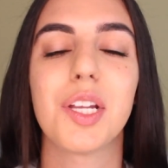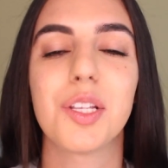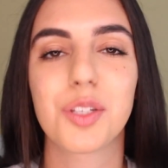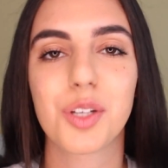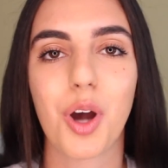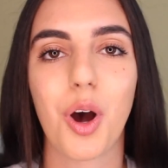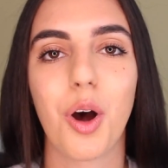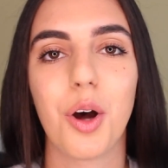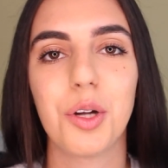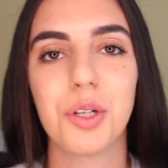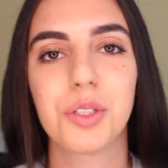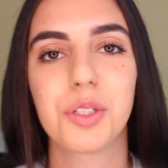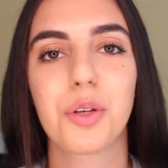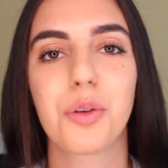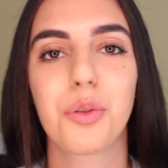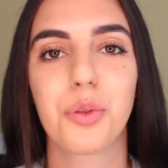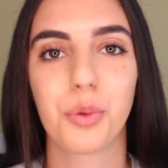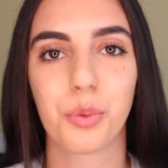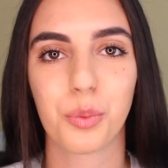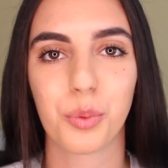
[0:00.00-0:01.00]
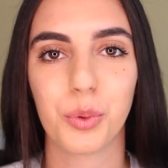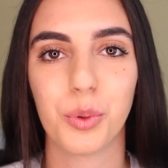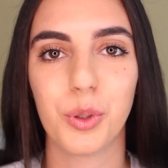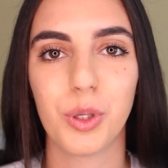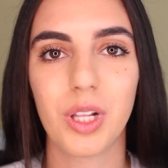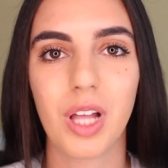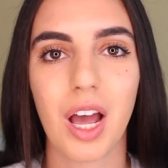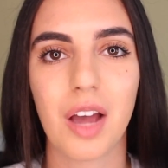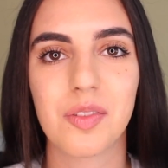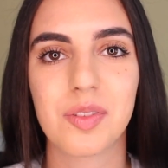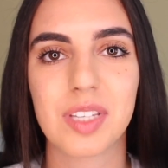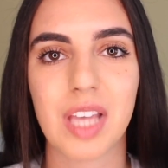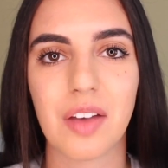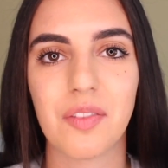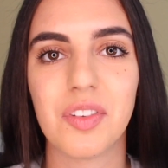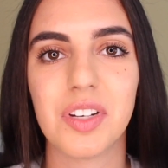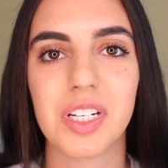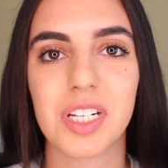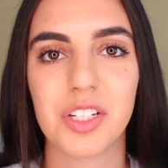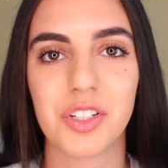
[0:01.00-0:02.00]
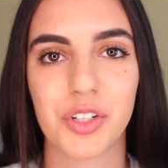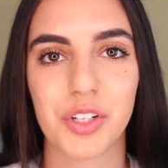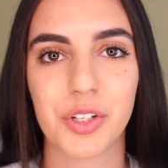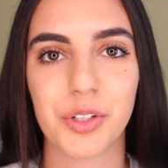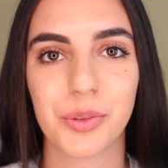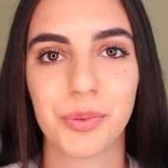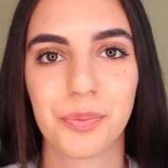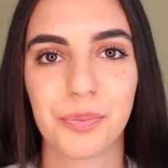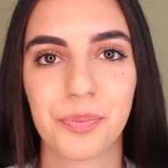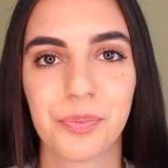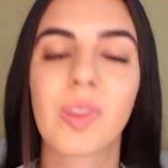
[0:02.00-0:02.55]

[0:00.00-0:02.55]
It's called the Rule of 72.